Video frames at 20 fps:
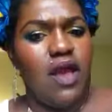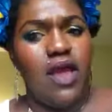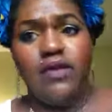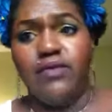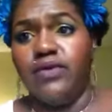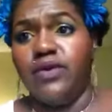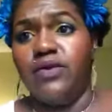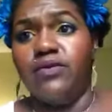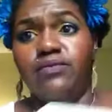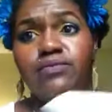I
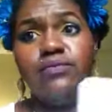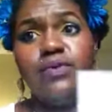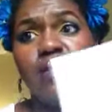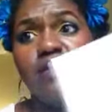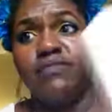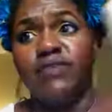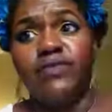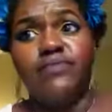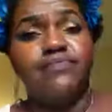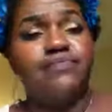don't know.
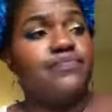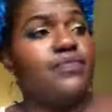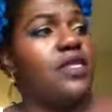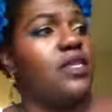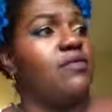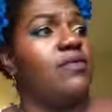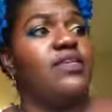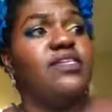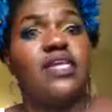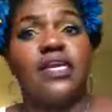Whatever.
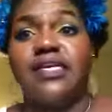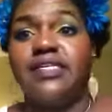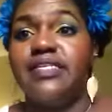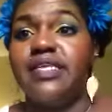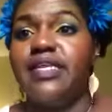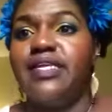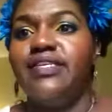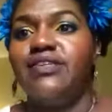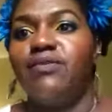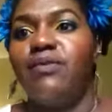Anyways, like I
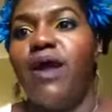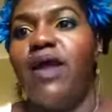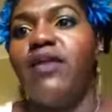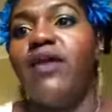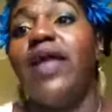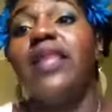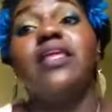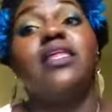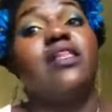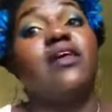said, he's a writer
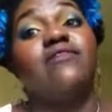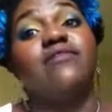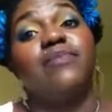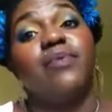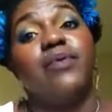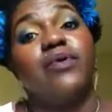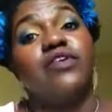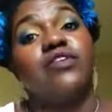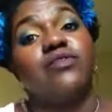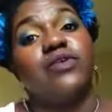and he loves
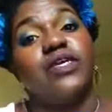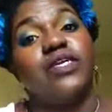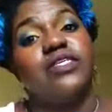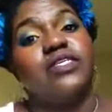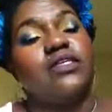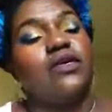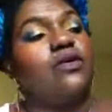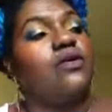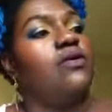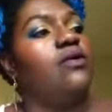poetry.
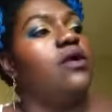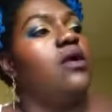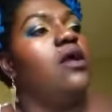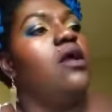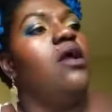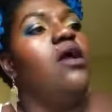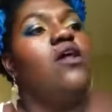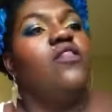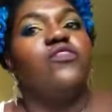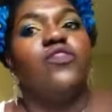So
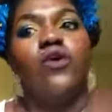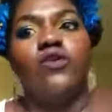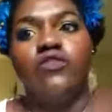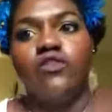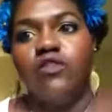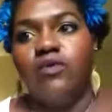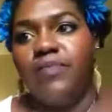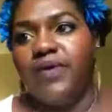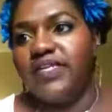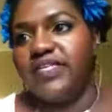those
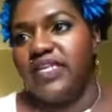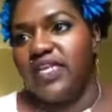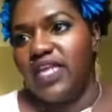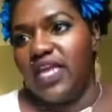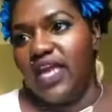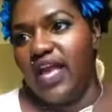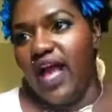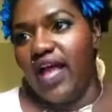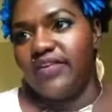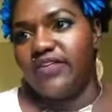are the books that
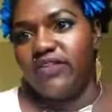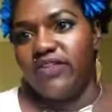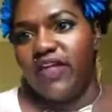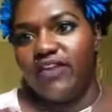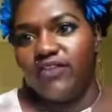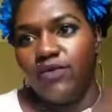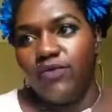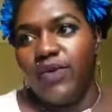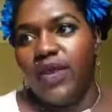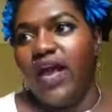he got. So
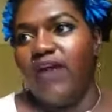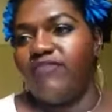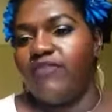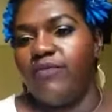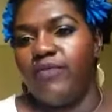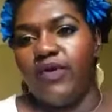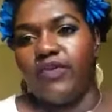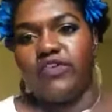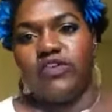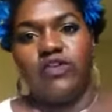that's what we got
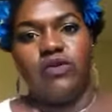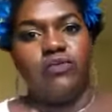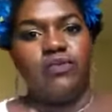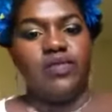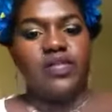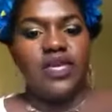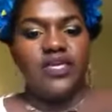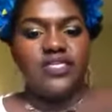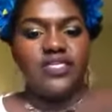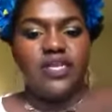from Barnes &
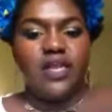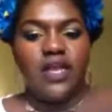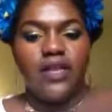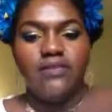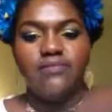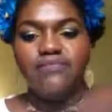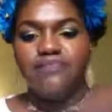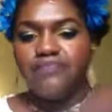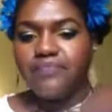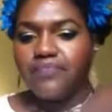Noble last night.